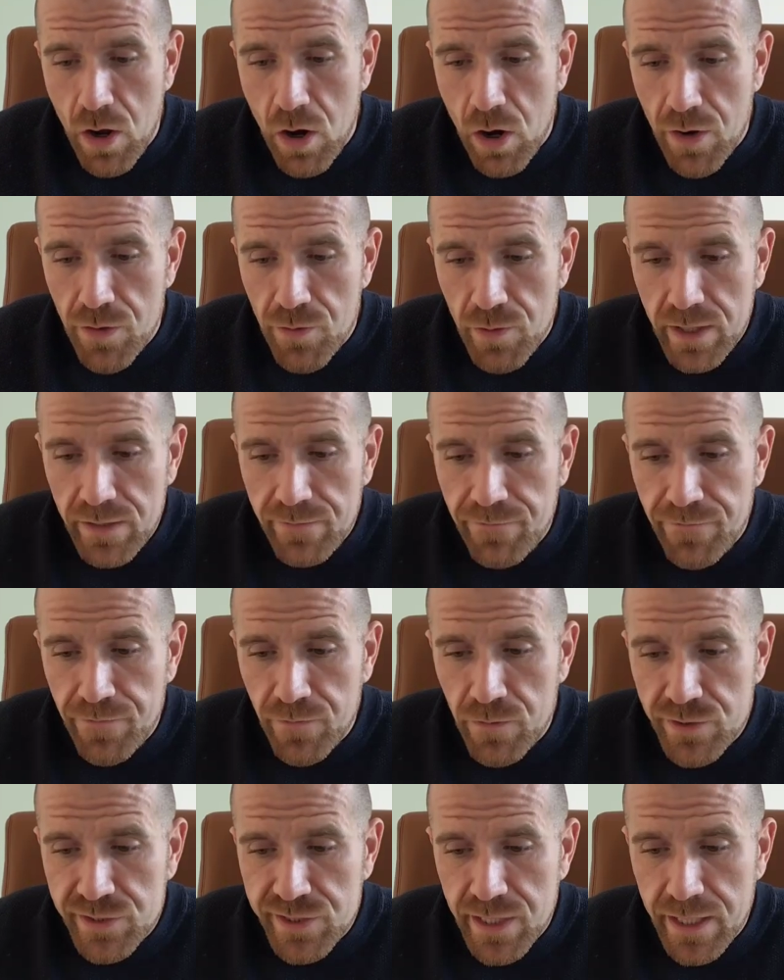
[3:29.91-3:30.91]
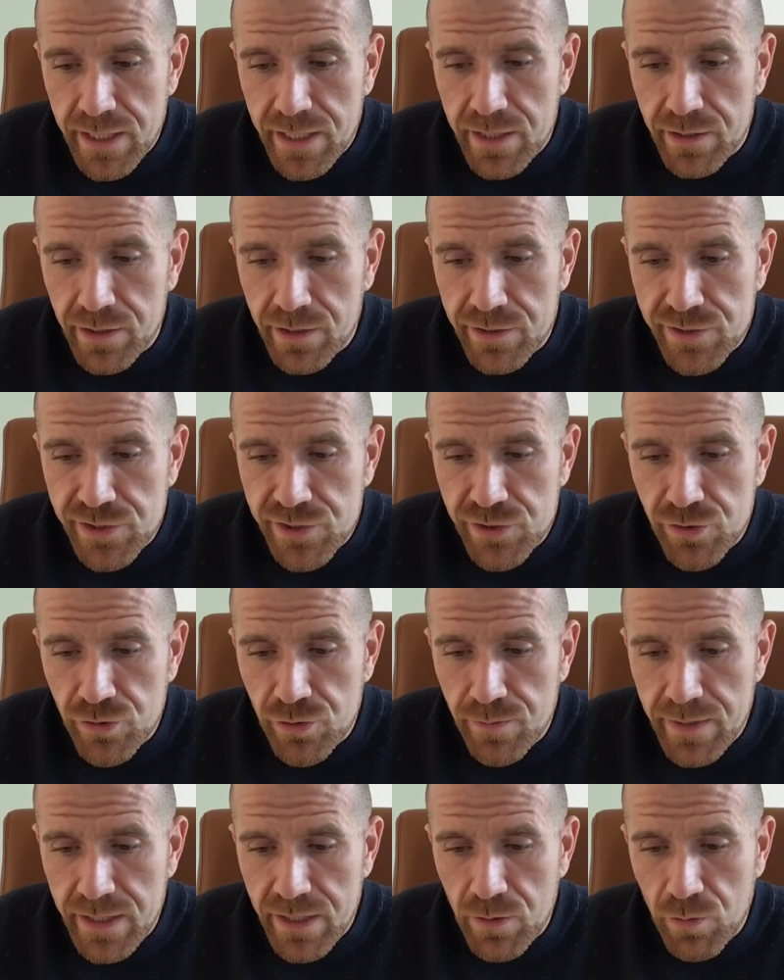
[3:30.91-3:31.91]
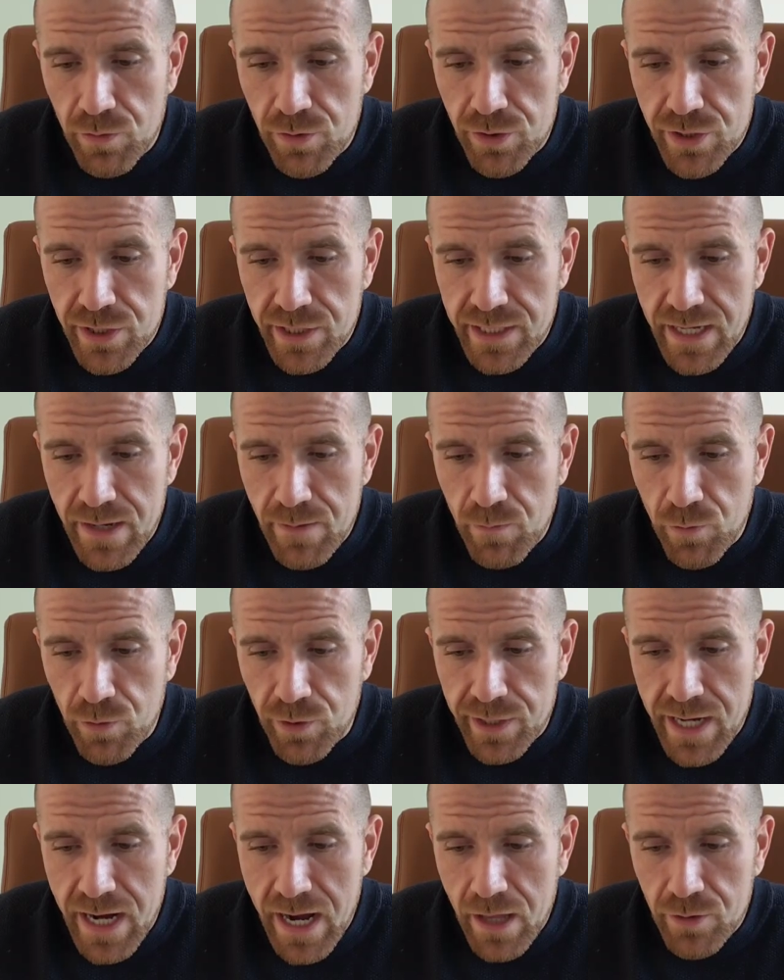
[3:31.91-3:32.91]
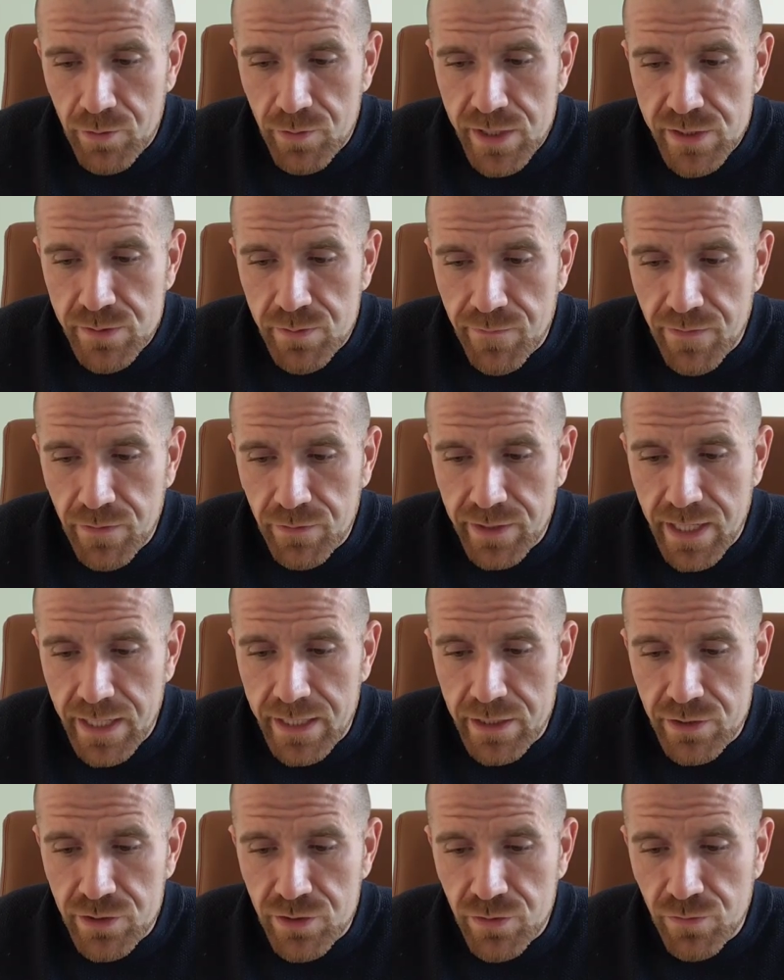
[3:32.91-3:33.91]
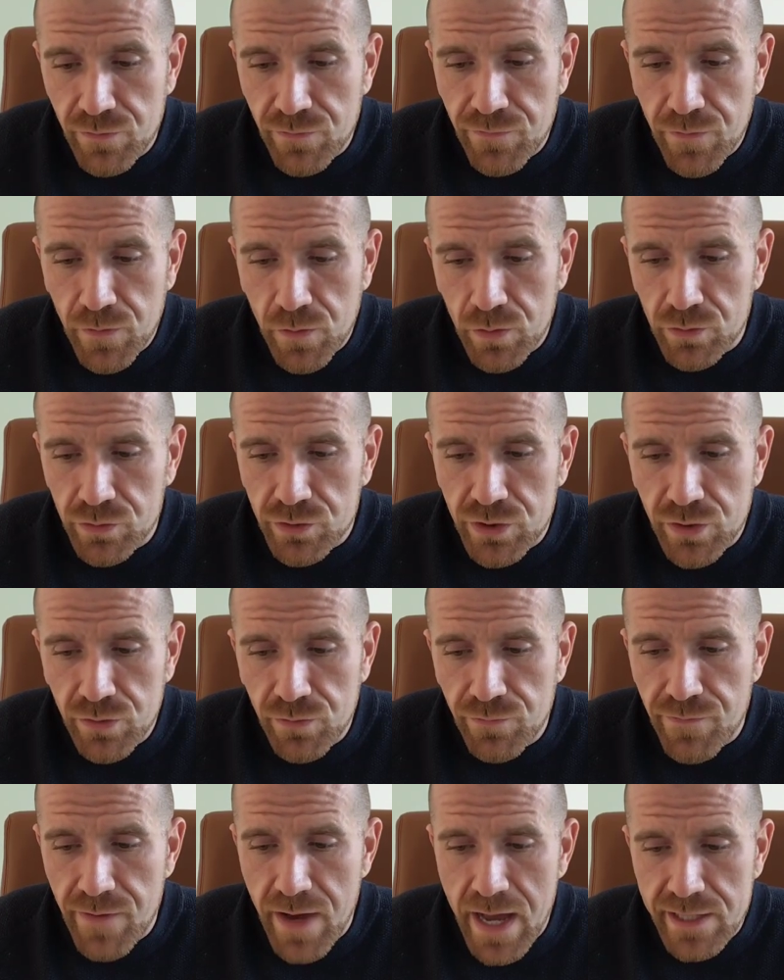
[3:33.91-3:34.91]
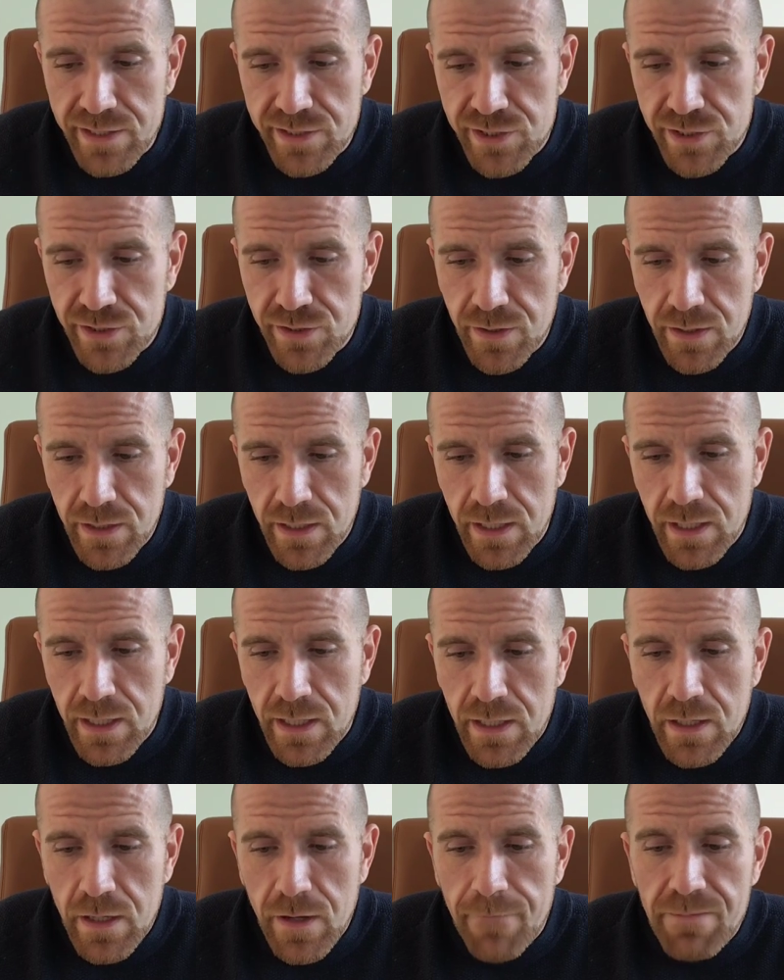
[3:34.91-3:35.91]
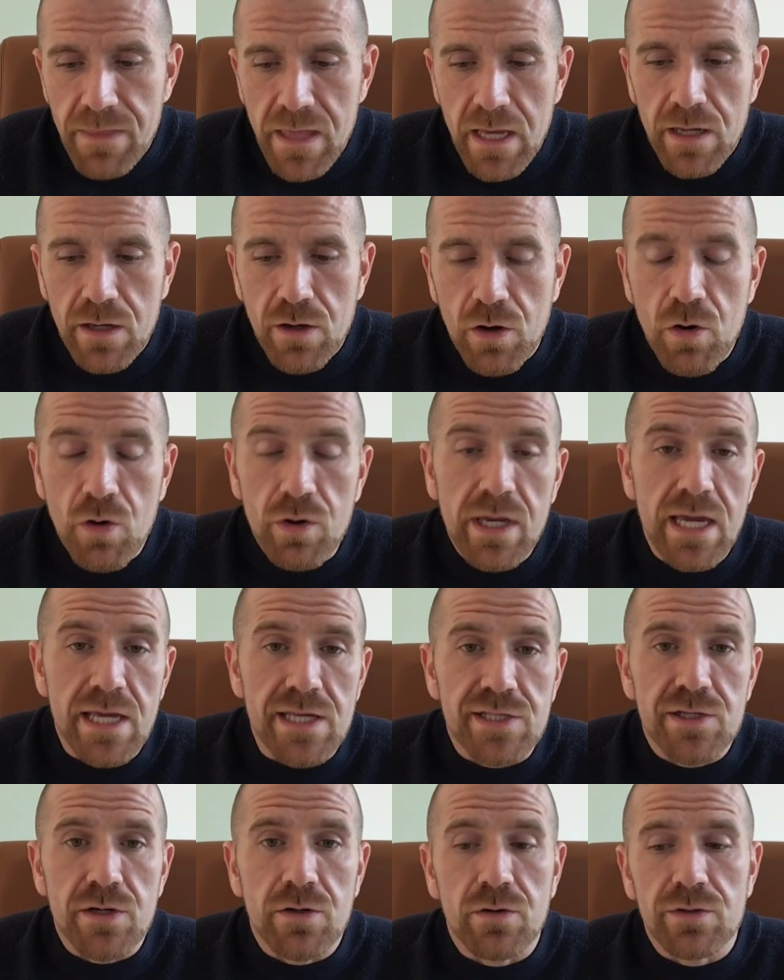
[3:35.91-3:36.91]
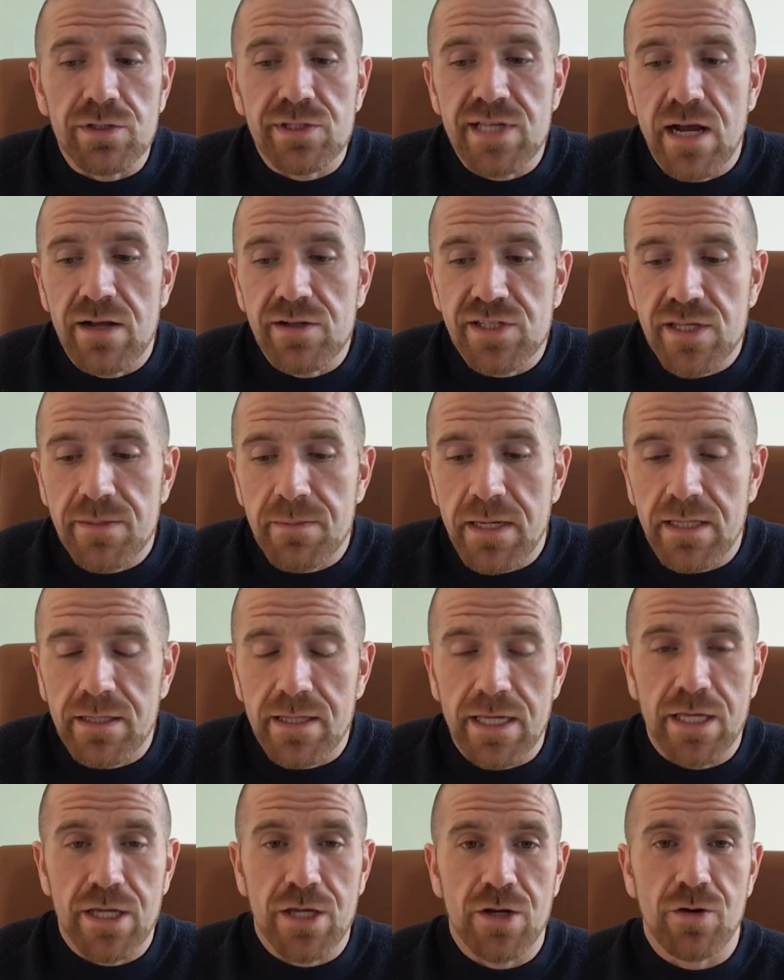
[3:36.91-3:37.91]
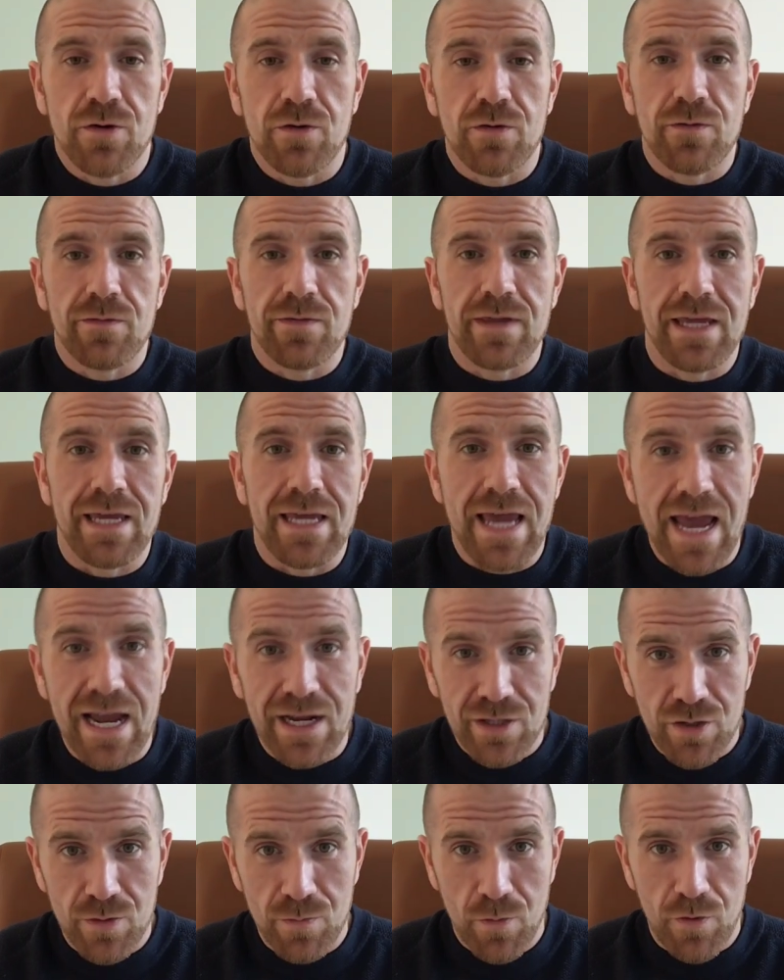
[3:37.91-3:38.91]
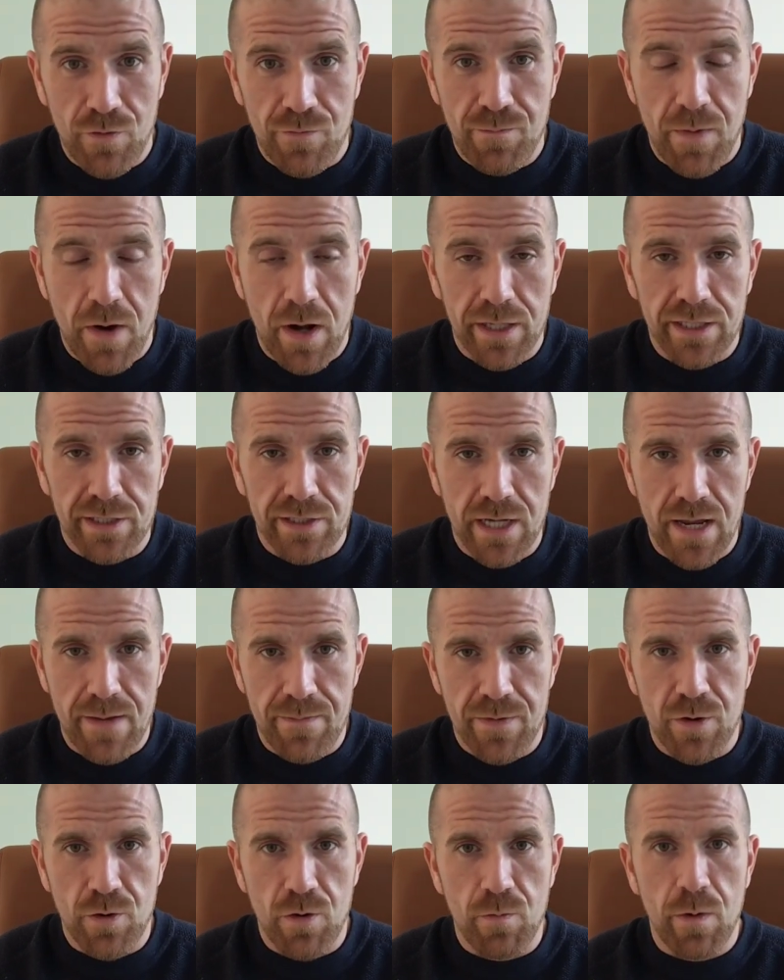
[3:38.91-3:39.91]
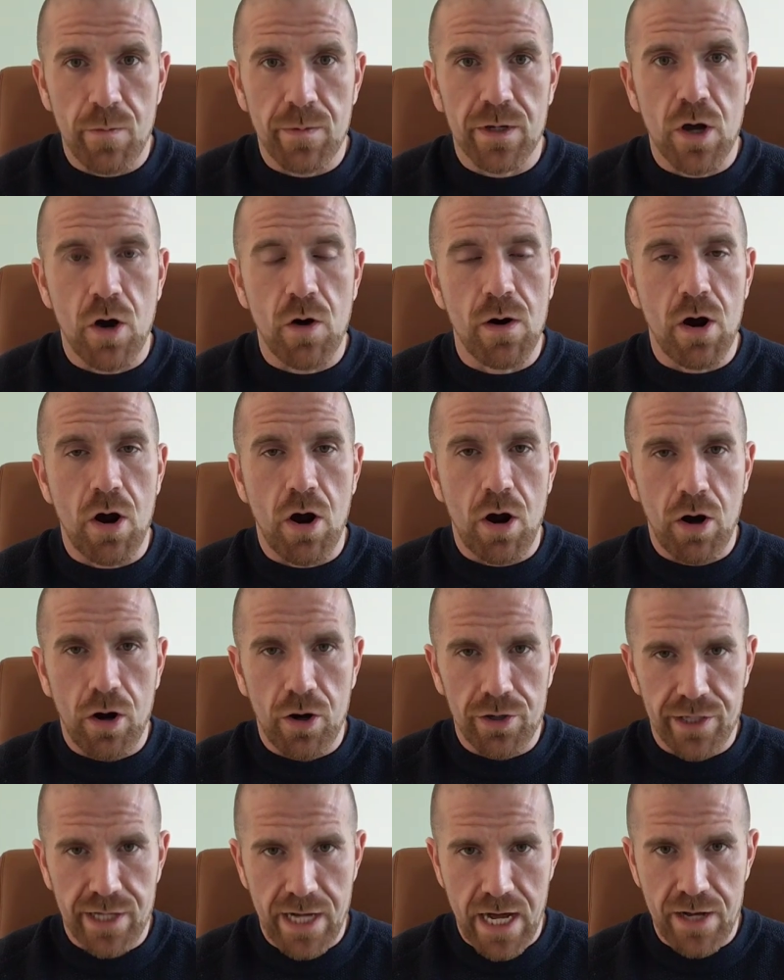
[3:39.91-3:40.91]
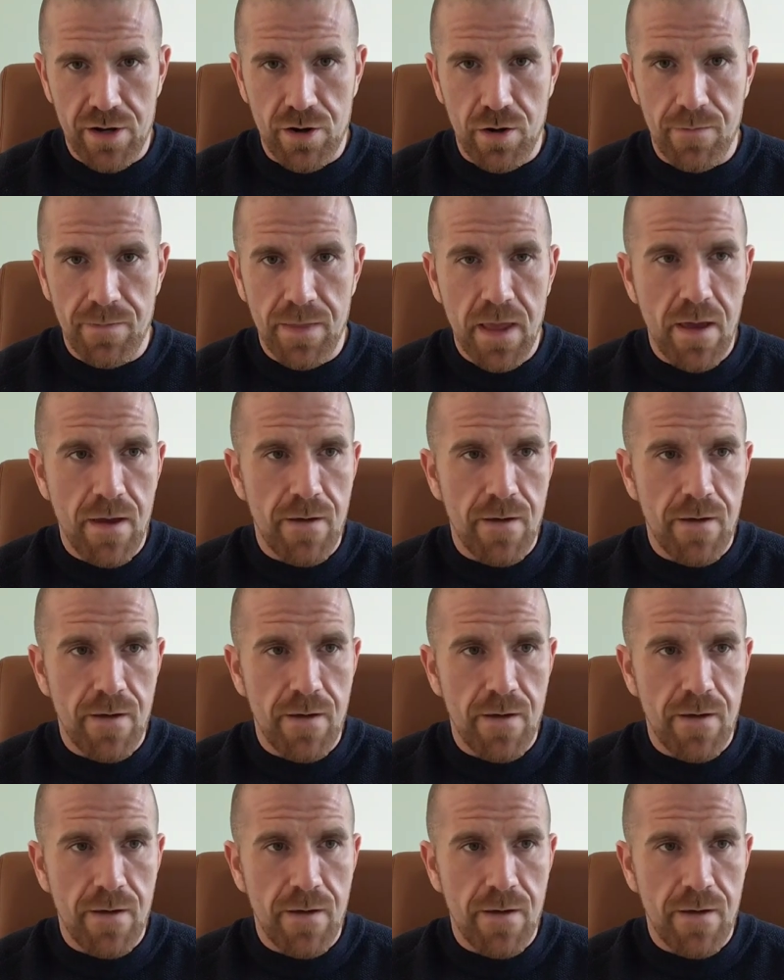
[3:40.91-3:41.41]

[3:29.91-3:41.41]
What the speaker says: Are there any foods that I can consume in order to get more calories without getting too full too fast? Okay, so it sounds to me like you're the ectomorph body type. You're what we call a hard gainer.